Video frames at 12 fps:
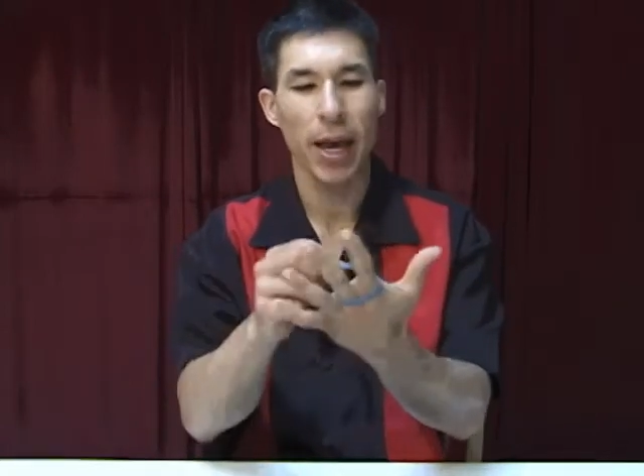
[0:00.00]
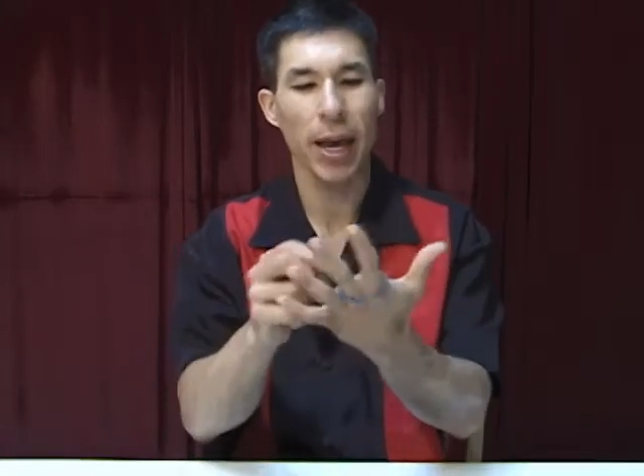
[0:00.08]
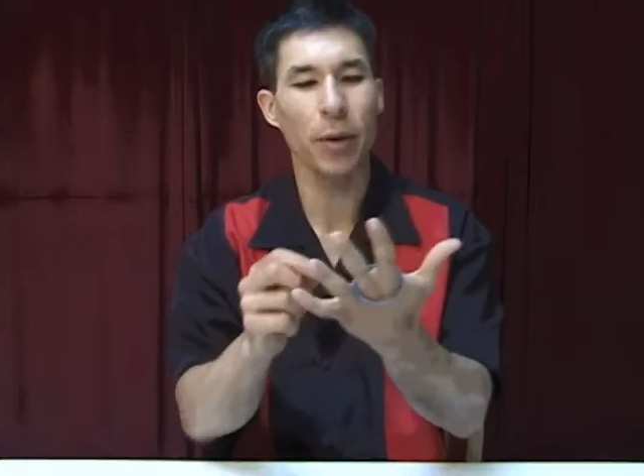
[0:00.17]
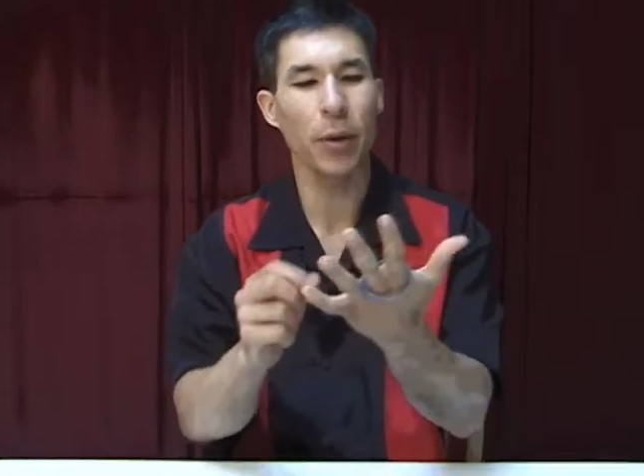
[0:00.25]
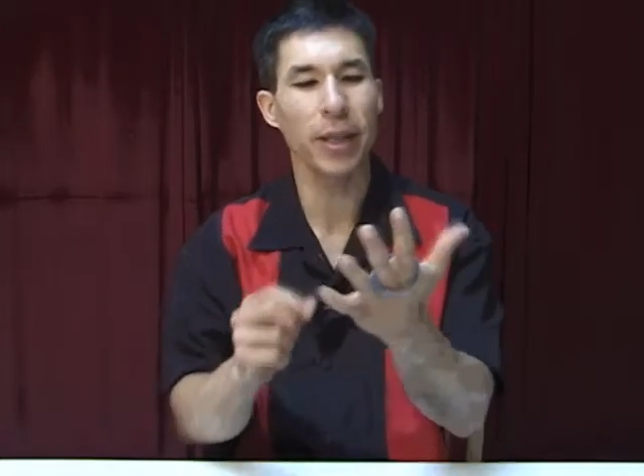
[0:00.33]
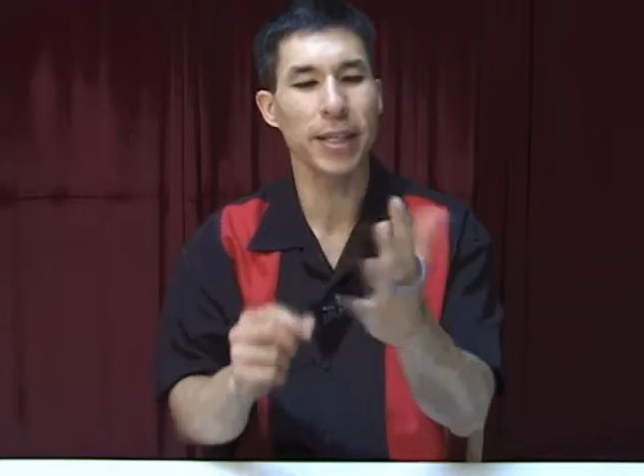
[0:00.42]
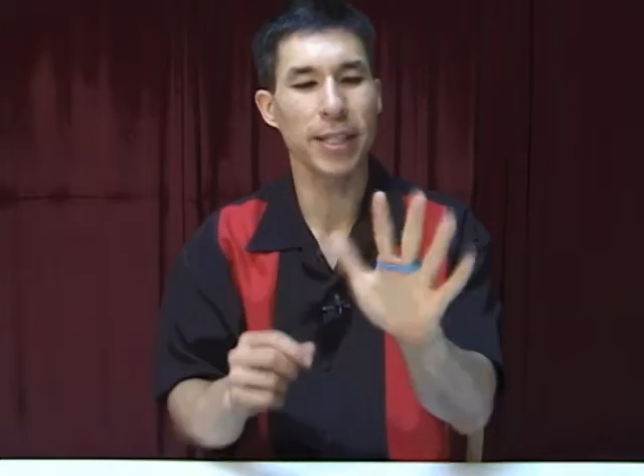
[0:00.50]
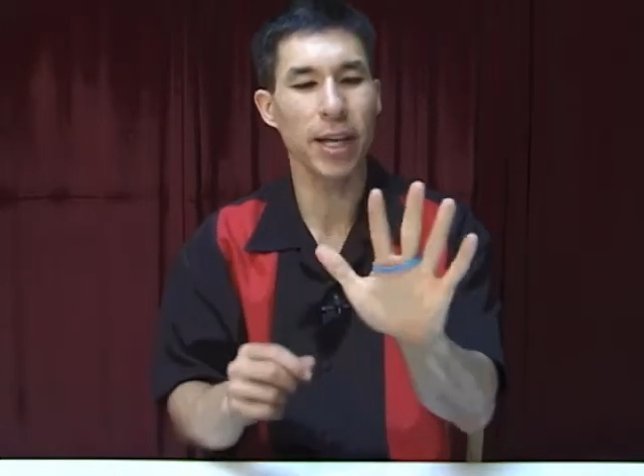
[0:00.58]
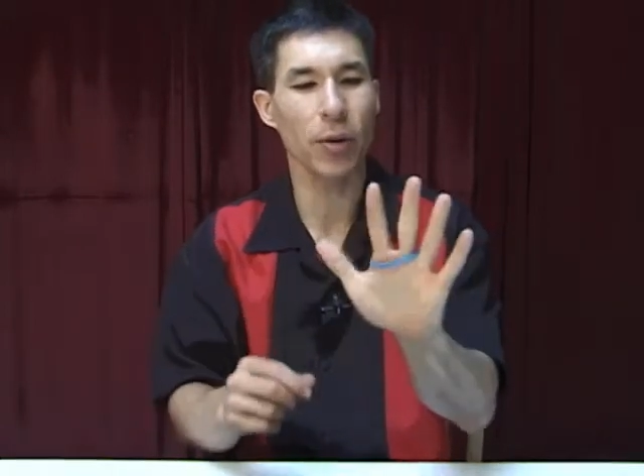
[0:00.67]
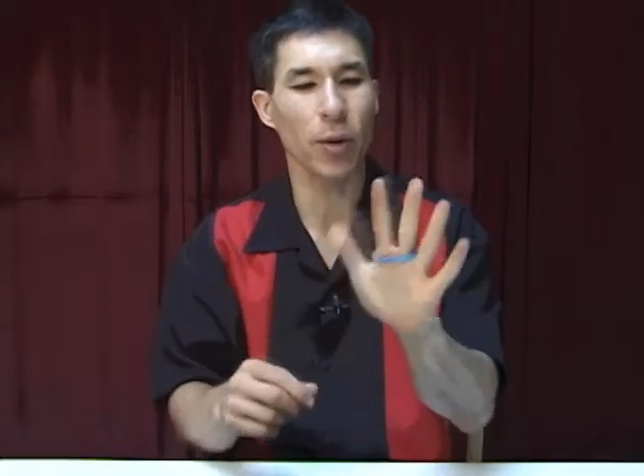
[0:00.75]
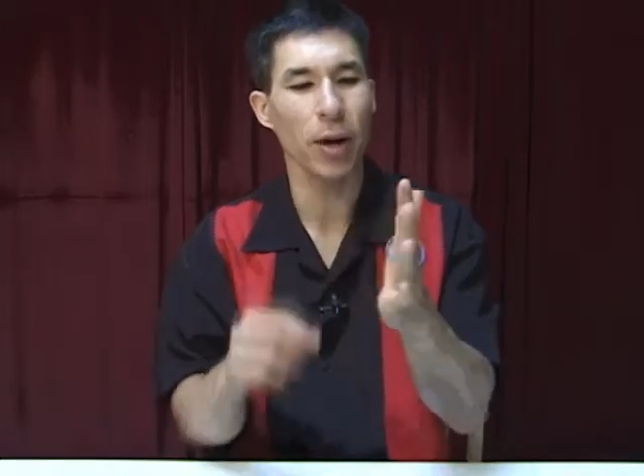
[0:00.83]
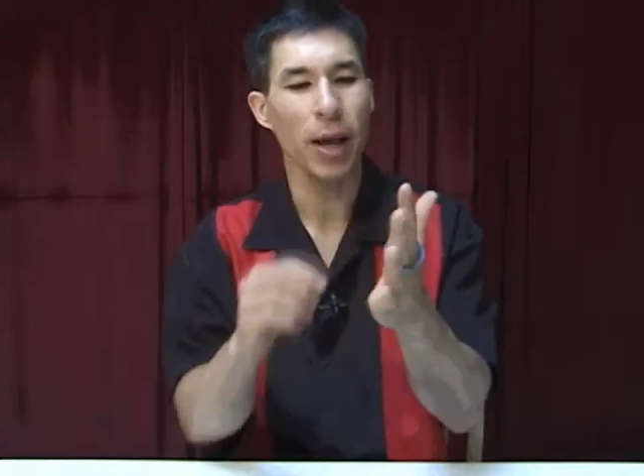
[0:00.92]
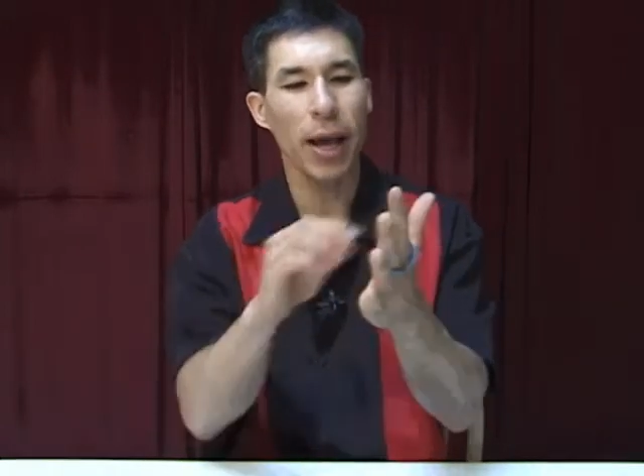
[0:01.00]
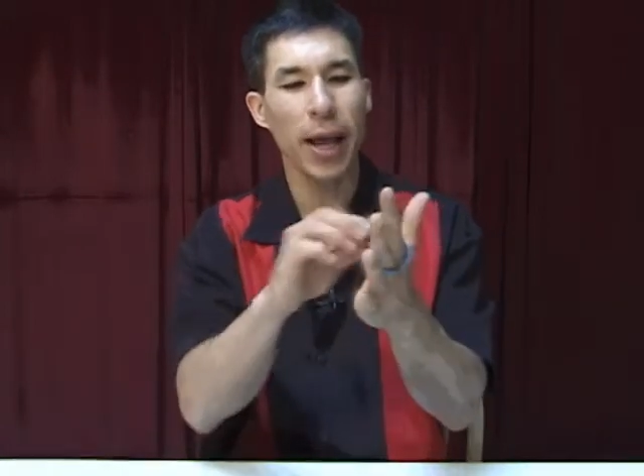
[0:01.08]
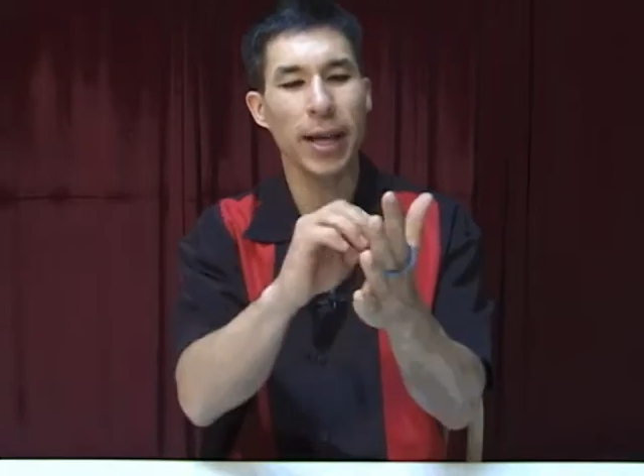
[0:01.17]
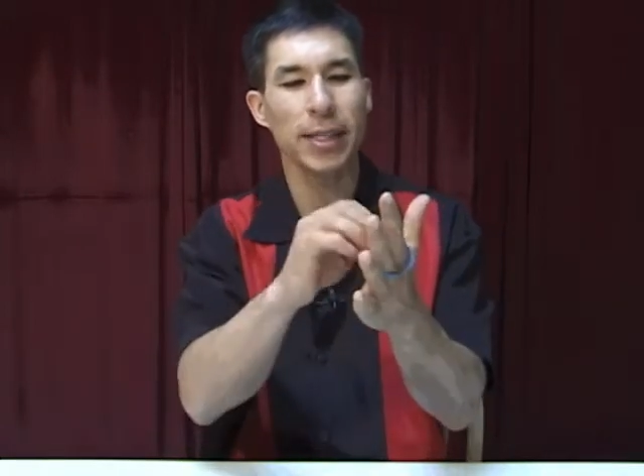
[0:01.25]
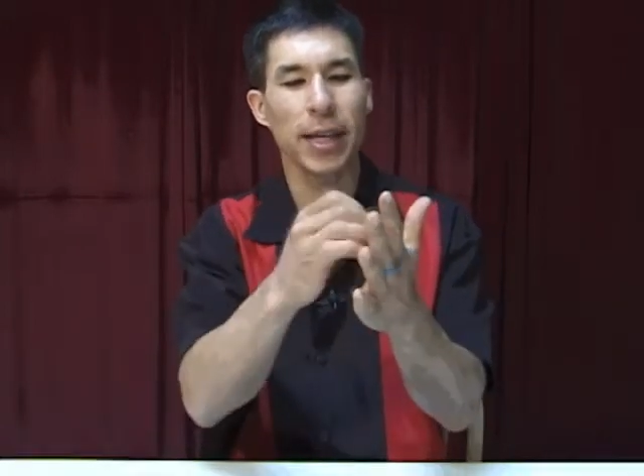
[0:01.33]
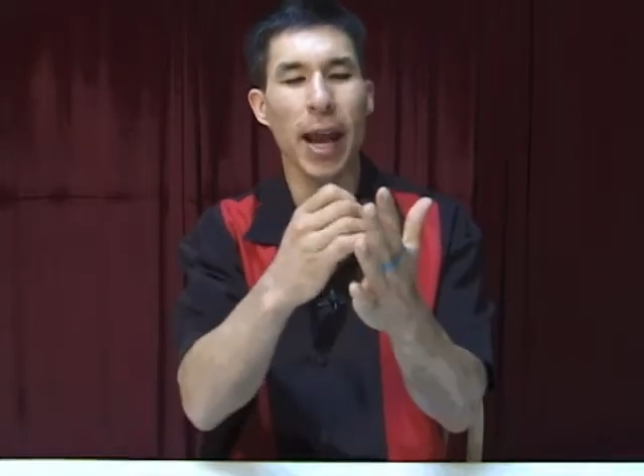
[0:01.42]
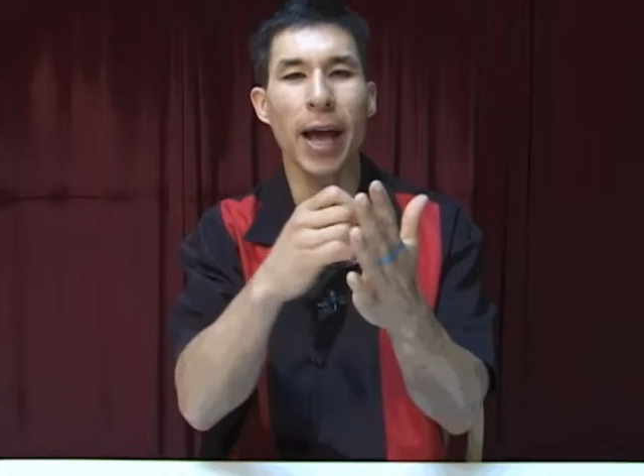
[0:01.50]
Anyway, the secret is that